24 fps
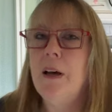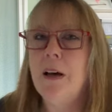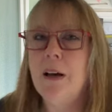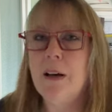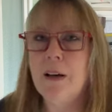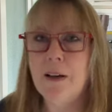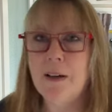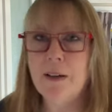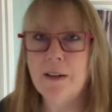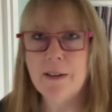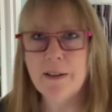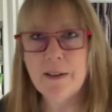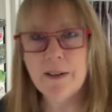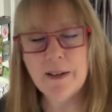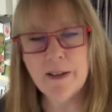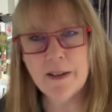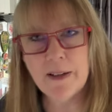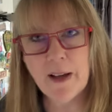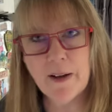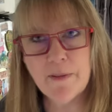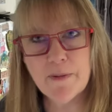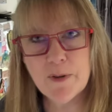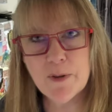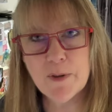Uh,
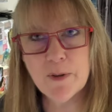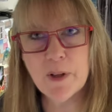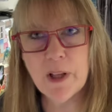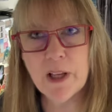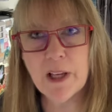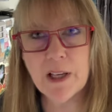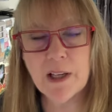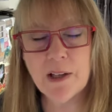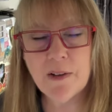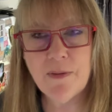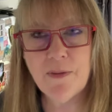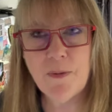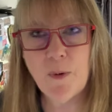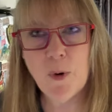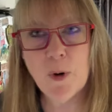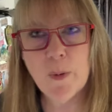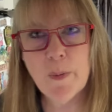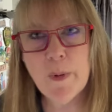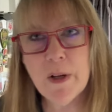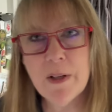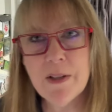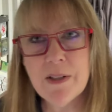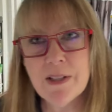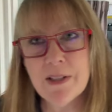and after like four
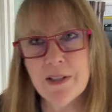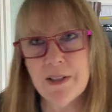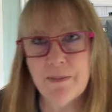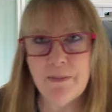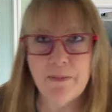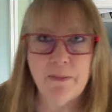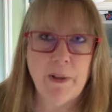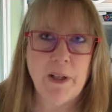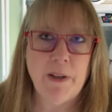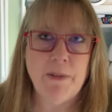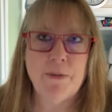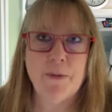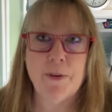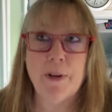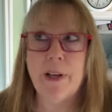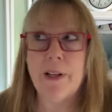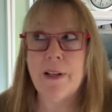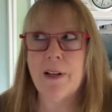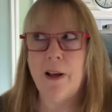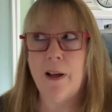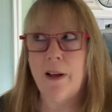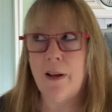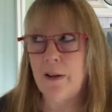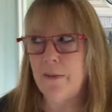months and me
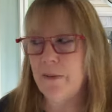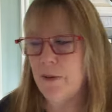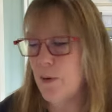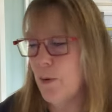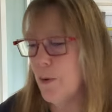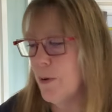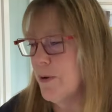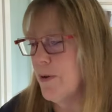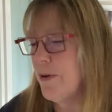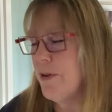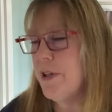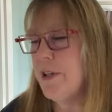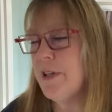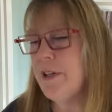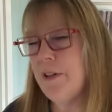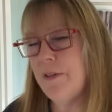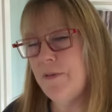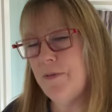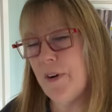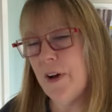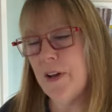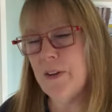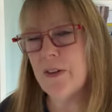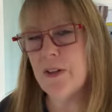forgetting I even ordered it,
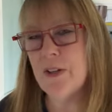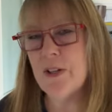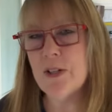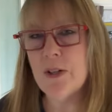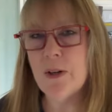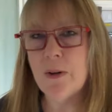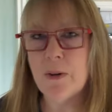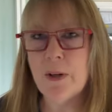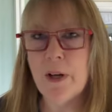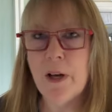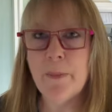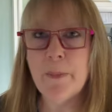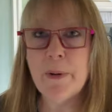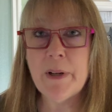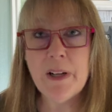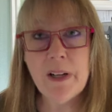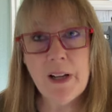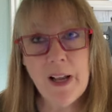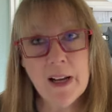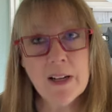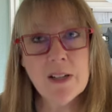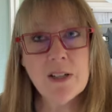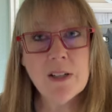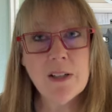it finally showed up, and it
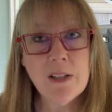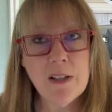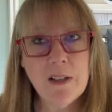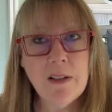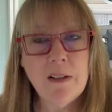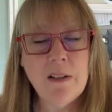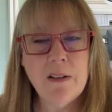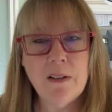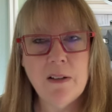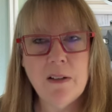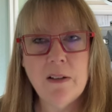actually